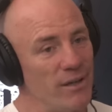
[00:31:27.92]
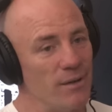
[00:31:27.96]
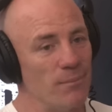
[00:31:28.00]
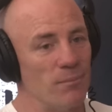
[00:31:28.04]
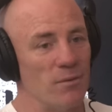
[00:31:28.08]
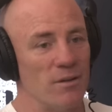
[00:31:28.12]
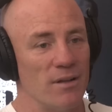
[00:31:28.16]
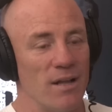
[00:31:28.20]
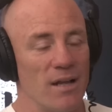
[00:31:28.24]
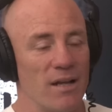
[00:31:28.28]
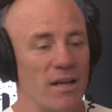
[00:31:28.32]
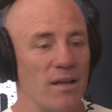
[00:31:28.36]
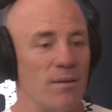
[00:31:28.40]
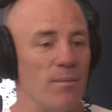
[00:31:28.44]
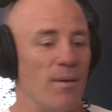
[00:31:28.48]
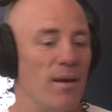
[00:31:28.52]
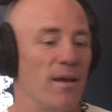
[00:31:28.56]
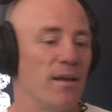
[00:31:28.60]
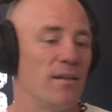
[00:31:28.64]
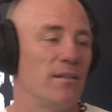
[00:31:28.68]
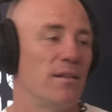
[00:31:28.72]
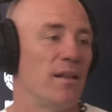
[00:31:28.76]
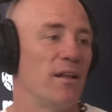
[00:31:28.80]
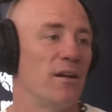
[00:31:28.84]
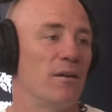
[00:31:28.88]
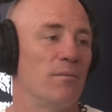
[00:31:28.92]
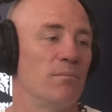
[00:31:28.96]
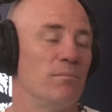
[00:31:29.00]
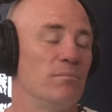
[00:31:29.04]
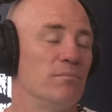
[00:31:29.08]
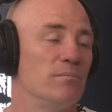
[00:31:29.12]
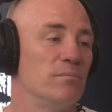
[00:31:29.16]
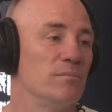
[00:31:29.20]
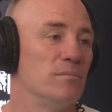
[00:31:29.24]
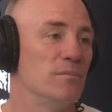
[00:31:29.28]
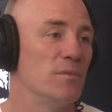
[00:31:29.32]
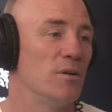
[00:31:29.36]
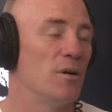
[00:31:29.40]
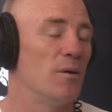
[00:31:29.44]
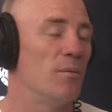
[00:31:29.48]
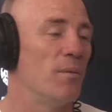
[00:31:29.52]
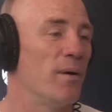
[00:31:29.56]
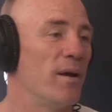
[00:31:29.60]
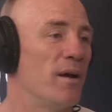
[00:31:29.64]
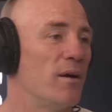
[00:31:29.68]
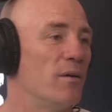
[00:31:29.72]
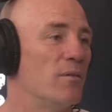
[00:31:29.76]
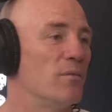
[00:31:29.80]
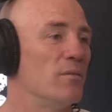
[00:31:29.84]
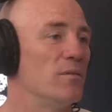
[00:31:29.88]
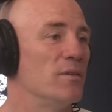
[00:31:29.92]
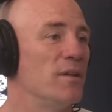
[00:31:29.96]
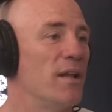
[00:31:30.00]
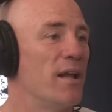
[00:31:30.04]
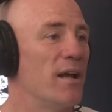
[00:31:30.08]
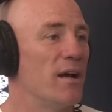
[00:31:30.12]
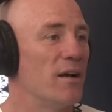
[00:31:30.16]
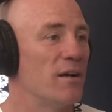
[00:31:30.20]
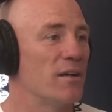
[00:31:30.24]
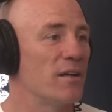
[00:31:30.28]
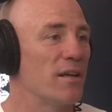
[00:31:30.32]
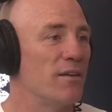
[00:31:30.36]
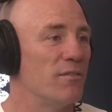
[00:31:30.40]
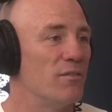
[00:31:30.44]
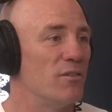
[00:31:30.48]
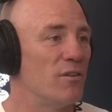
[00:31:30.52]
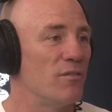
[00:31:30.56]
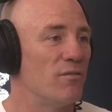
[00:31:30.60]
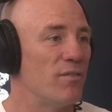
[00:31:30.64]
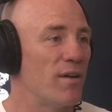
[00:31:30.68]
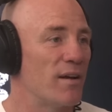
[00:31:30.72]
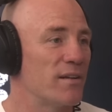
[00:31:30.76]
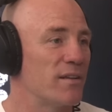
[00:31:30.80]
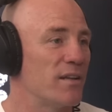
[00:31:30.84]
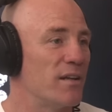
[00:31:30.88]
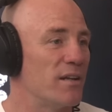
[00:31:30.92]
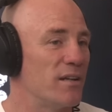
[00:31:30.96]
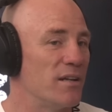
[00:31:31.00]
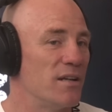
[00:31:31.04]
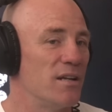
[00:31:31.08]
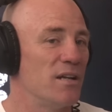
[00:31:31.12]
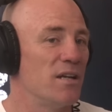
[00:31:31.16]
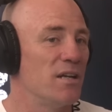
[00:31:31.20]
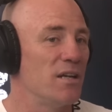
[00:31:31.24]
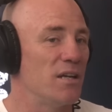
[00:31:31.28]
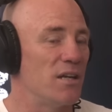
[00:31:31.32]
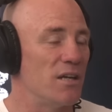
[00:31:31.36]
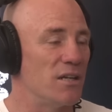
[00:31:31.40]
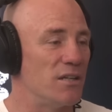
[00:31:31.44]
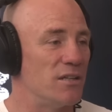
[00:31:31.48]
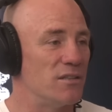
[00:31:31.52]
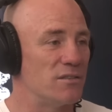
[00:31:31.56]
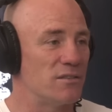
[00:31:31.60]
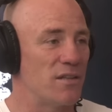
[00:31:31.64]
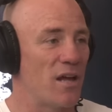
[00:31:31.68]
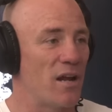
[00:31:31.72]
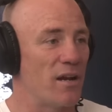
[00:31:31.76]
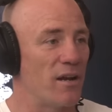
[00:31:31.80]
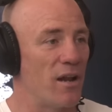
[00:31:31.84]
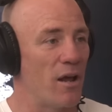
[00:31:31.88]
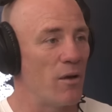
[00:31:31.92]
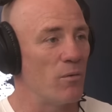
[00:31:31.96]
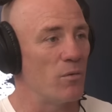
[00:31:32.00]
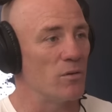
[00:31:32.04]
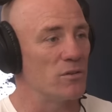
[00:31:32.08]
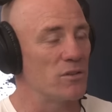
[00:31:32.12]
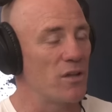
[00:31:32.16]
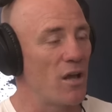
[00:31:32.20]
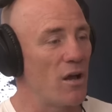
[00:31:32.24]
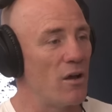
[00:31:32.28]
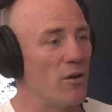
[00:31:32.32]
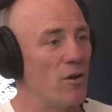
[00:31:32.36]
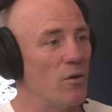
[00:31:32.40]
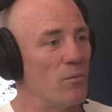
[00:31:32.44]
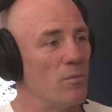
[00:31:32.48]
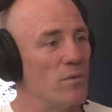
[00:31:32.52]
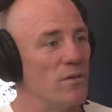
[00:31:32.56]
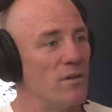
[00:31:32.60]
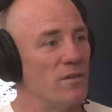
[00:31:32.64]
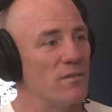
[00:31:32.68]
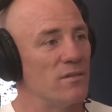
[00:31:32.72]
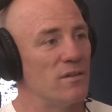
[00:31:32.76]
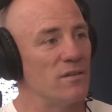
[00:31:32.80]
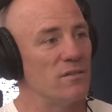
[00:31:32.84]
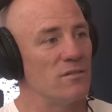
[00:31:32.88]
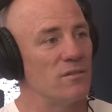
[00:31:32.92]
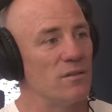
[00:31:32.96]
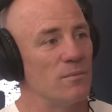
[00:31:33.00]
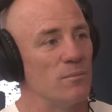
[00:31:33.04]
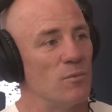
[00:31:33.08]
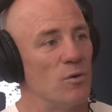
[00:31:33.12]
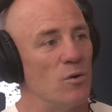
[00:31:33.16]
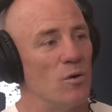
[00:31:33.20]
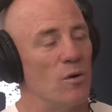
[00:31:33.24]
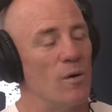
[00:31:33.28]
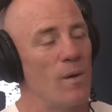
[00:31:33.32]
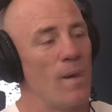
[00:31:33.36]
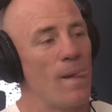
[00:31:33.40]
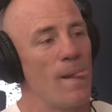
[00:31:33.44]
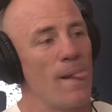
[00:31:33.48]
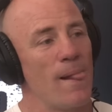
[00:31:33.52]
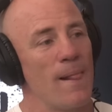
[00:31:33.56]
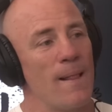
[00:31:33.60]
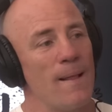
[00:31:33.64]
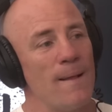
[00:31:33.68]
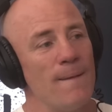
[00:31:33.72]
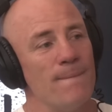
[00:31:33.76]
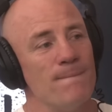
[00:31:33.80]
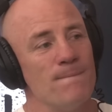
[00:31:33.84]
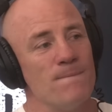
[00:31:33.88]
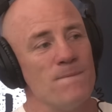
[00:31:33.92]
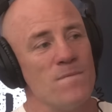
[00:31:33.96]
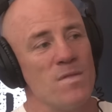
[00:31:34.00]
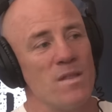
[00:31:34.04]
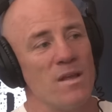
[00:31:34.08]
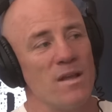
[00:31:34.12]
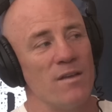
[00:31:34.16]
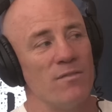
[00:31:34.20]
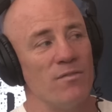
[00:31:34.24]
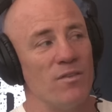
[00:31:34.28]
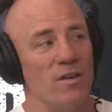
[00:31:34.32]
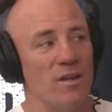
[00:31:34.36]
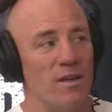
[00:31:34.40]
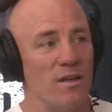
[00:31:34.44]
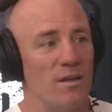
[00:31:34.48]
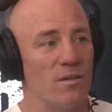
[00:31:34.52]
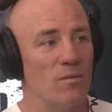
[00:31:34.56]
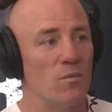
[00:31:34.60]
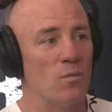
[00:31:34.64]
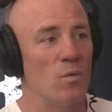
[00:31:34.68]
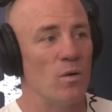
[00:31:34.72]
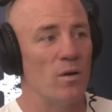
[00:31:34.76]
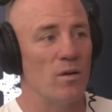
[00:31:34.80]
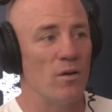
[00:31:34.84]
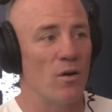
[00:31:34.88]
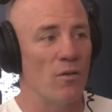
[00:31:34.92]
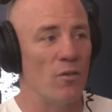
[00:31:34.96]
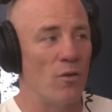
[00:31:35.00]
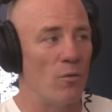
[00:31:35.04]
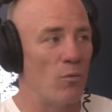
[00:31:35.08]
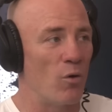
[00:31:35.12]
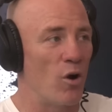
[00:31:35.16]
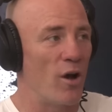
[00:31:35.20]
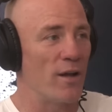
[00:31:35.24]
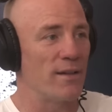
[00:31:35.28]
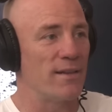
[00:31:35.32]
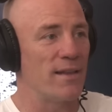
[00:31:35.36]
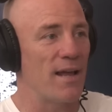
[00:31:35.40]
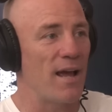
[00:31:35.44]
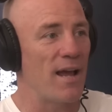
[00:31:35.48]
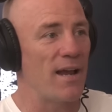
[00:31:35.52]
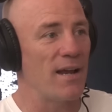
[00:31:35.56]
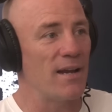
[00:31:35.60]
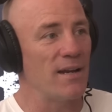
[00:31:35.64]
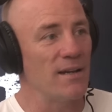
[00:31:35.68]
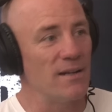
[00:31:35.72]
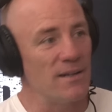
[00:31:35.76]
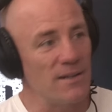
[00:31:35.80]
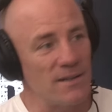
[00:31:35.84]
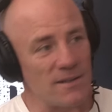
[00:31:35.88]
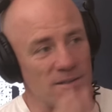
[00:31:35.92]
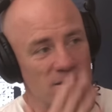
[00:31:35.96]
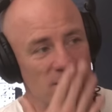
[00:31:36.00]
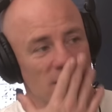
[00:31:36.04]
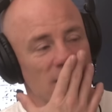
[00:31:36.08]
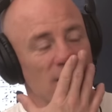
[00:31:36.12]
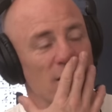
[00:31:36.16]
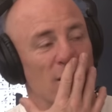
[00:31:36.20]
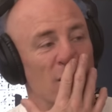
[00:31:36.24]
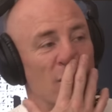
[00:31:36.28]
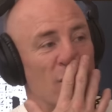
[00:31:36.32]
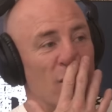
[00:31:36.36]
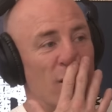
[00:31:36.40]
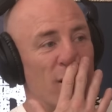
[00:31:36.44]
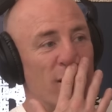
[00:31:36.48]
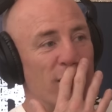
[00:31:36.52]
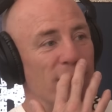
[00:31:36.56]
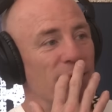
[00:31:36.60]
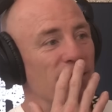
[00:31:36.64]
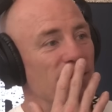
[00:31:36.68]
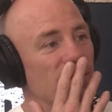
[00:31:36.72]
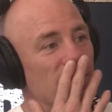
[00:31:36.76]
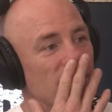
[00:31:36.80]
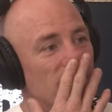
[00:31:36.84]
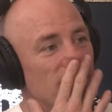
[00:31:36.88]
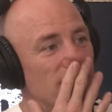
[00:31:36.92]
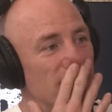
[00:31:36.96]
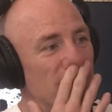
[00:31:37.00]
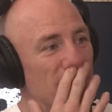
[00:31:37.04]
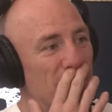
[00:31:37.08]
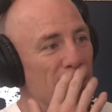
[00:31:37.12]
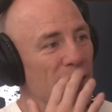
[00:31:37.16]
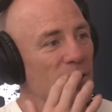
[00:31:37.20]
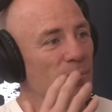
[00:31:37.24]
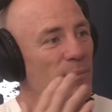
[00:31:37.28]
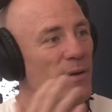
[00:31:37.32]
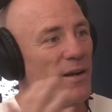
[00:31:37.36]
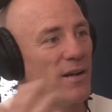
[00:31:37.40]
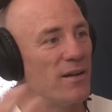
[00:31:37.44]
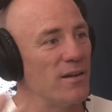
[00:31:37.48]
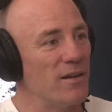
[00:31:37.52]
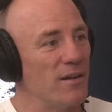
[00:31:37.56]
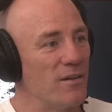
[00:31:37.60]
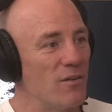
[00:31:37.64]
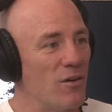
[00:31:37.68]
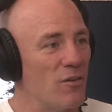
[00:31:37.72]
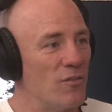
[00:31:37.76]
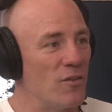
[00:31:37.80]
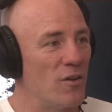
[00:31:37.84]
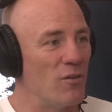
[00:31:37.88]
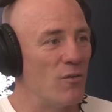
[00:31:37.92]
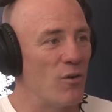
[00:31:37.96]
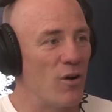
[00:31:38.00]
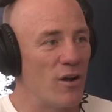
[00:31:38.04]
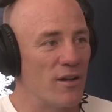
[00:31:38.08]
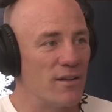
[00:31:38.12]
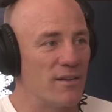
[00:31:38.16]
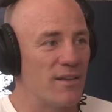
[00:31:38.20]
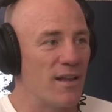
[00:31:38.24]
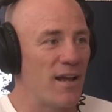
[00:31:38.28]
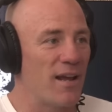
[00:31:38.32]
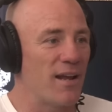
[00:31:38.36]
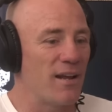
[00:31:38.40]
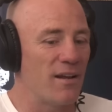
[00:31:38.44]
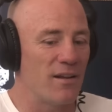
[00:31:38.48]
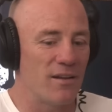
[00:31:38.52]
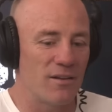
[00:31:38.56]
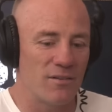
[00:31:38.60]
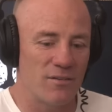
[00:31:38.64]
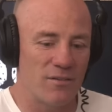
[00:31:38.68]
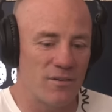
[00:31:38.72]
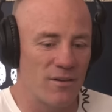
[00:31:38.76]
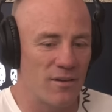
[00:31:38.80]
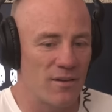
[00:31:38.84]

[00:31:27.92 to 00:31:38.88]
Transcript: am I lucky, mate? I'm, given the fact you just know what's going on with the system or if and, she, on the right day, is she all right? You know, on the right day,